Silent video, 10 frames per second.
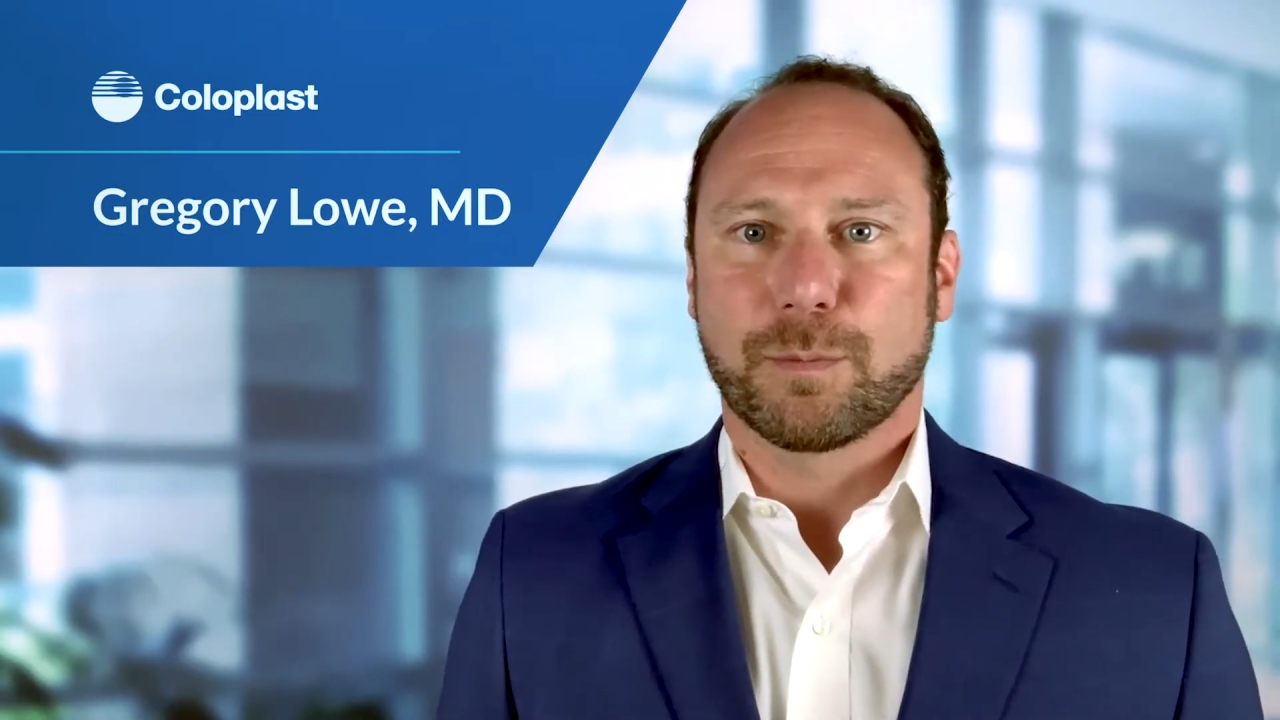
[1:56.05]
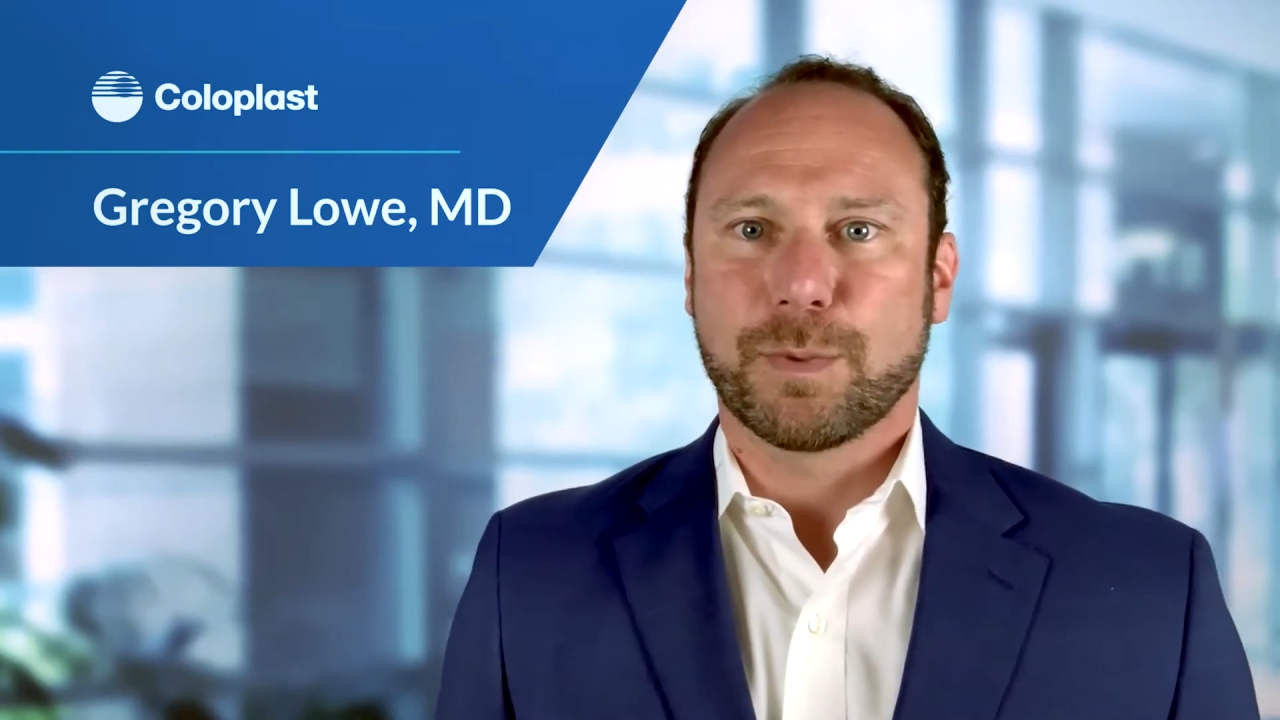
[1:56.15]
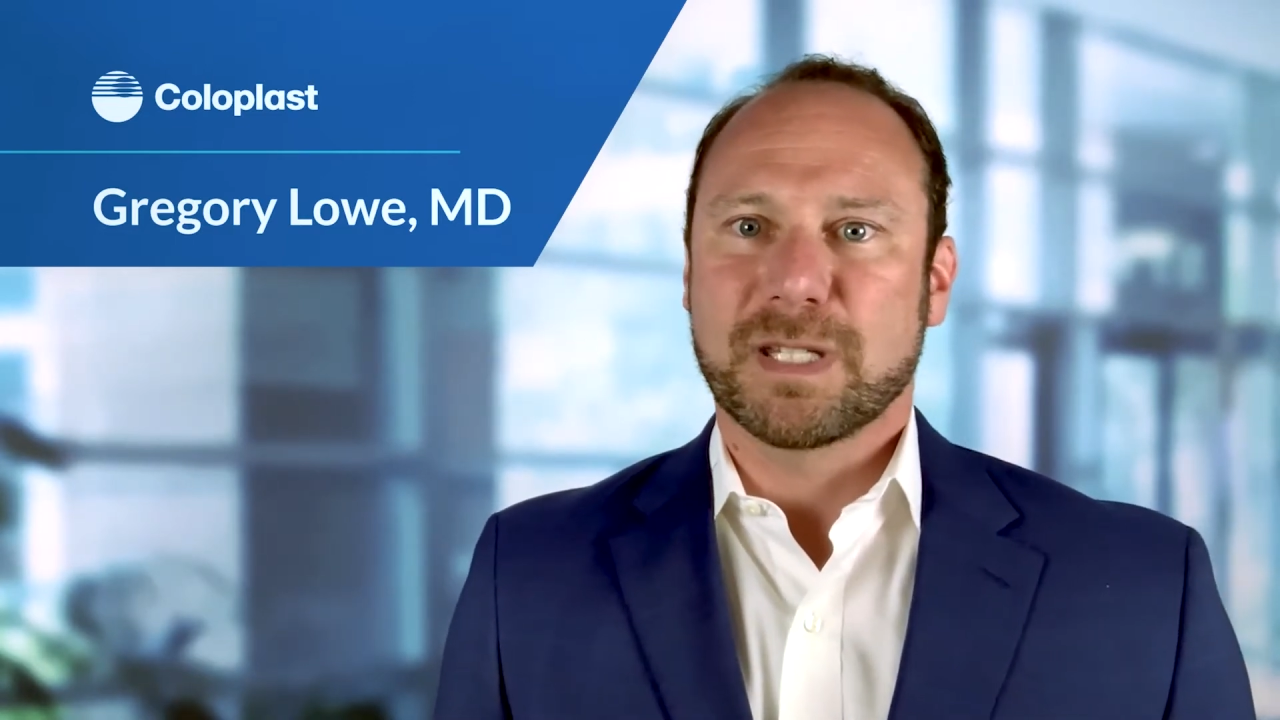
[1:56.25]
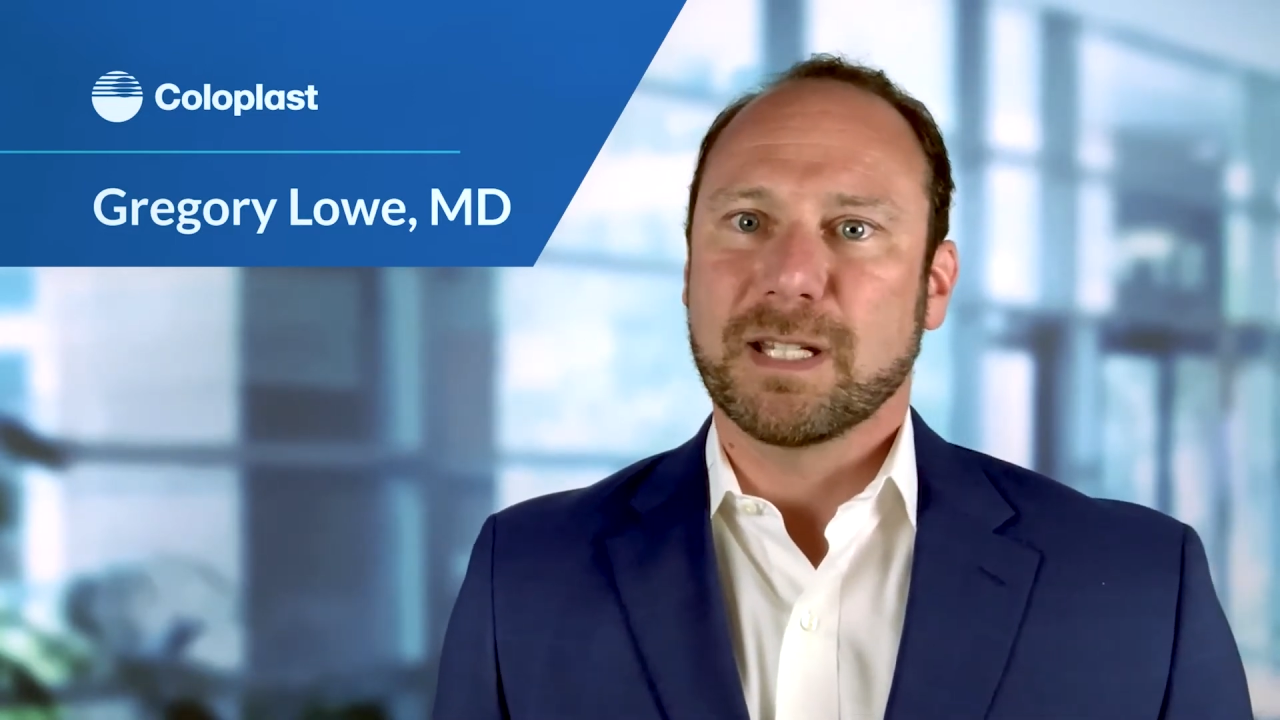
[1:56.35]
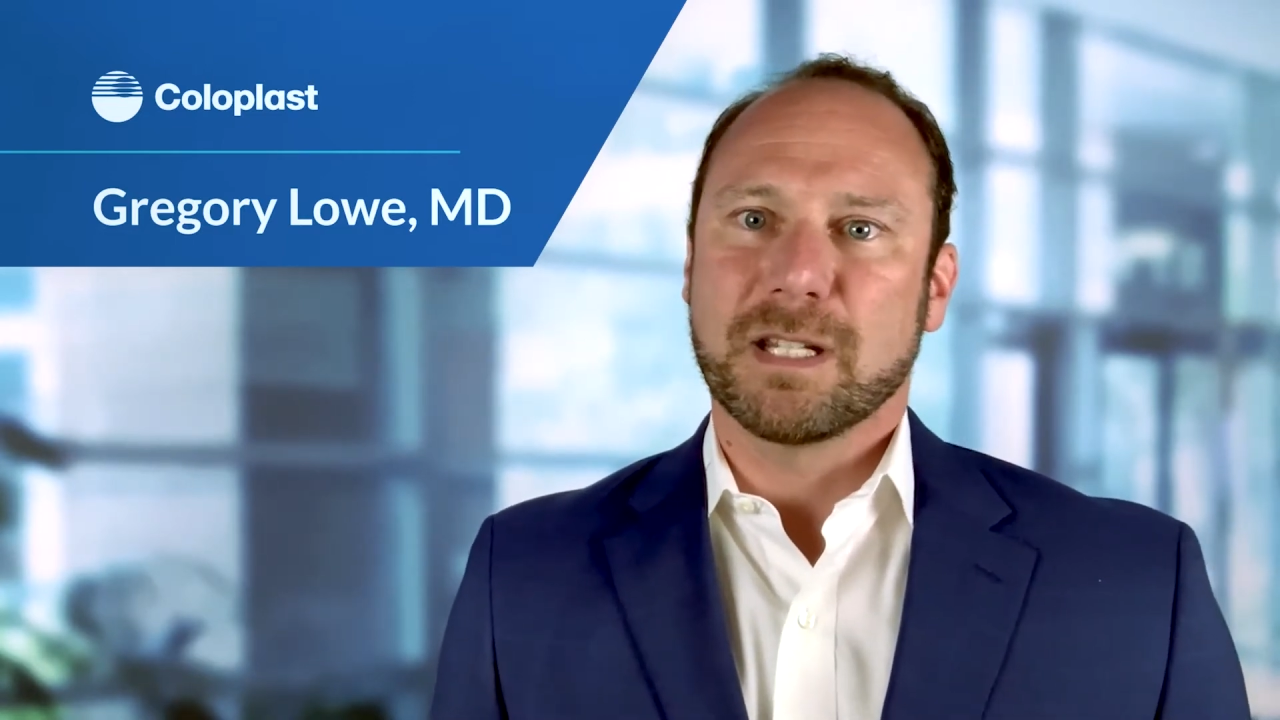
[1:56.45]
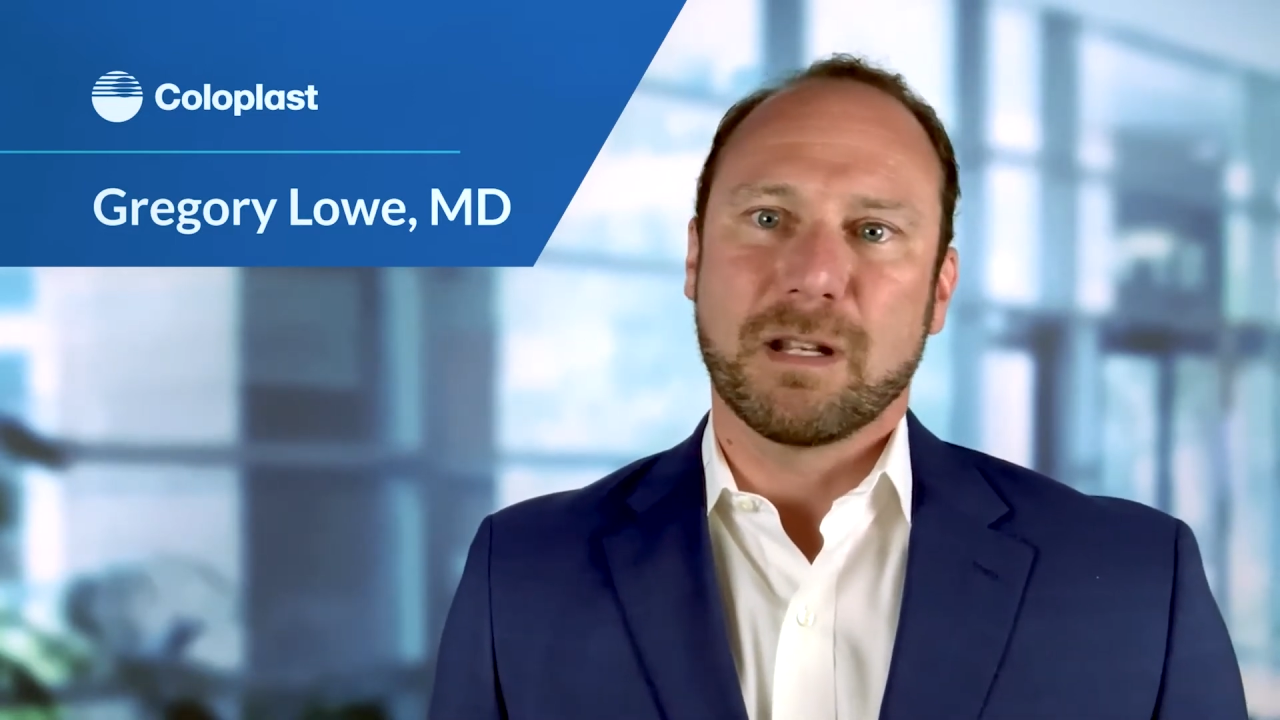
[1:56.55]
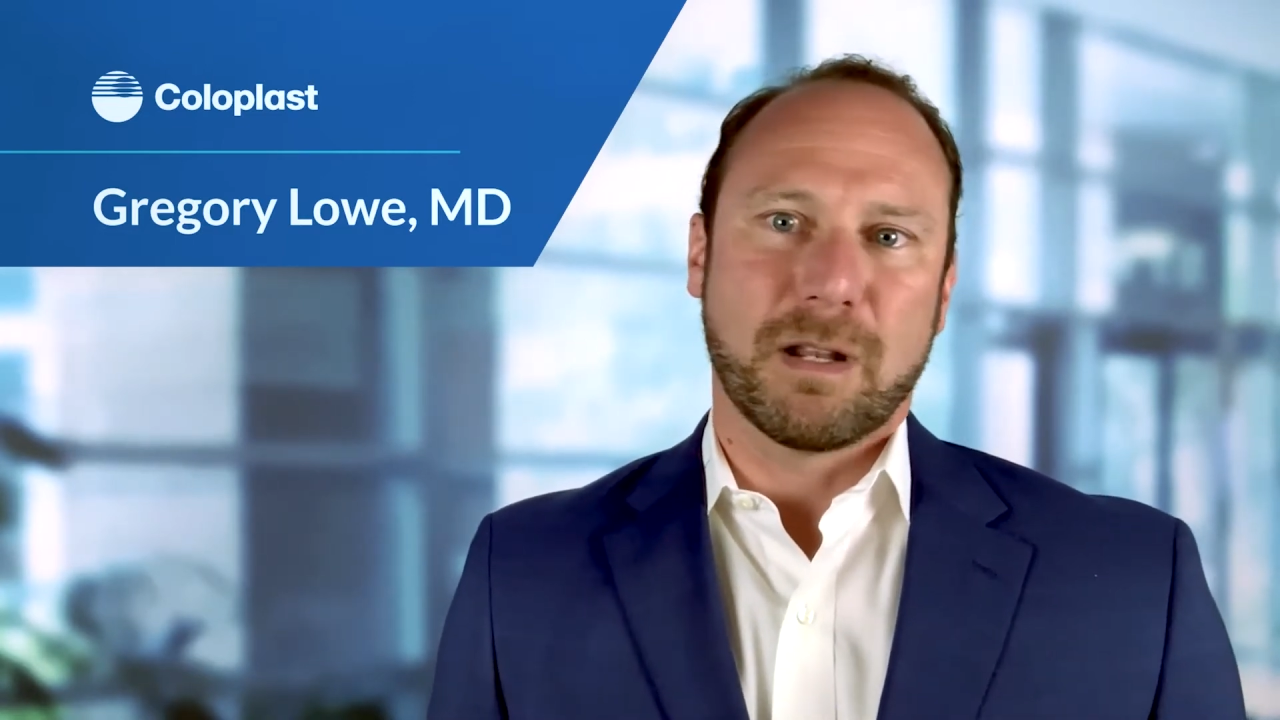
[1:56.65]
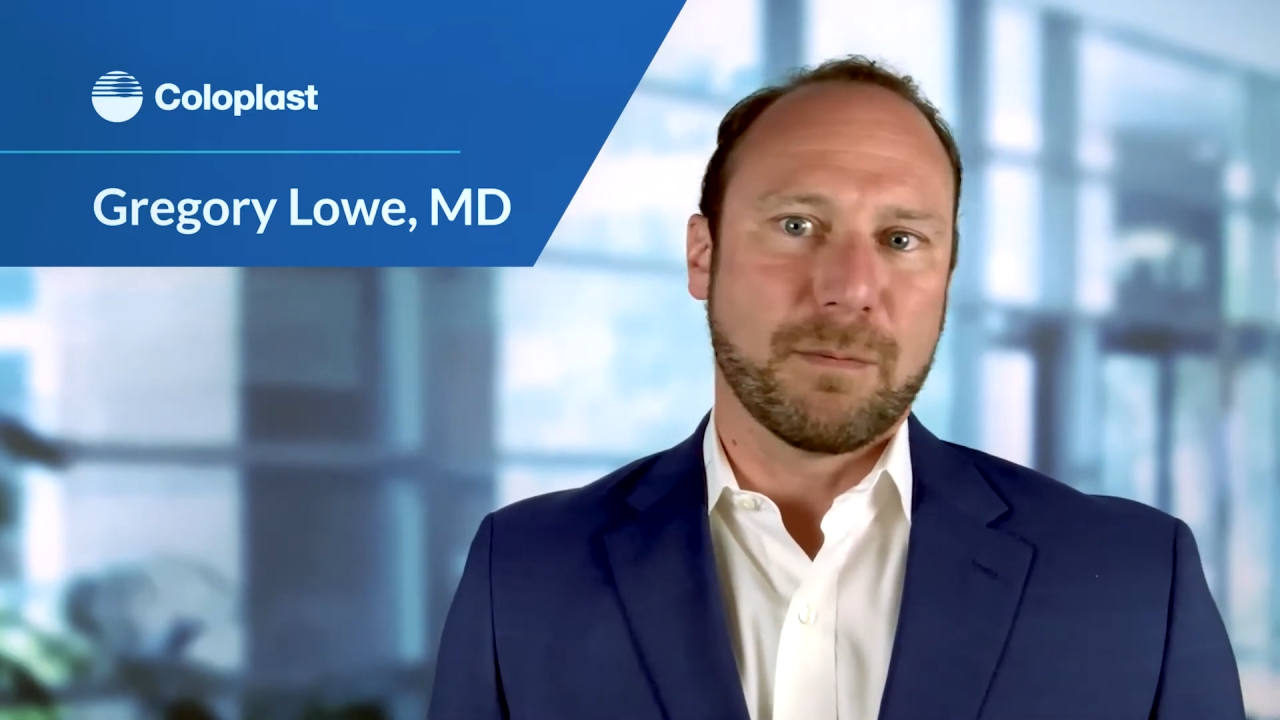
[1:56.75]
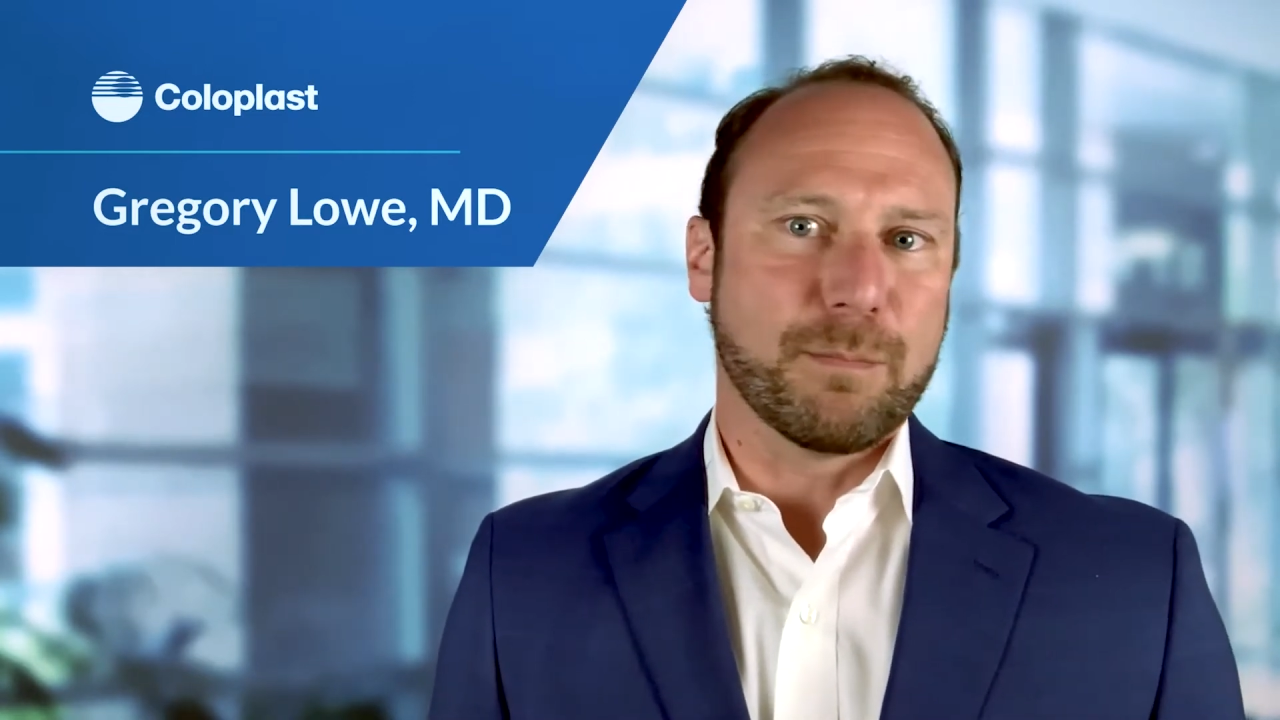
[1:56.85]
we see a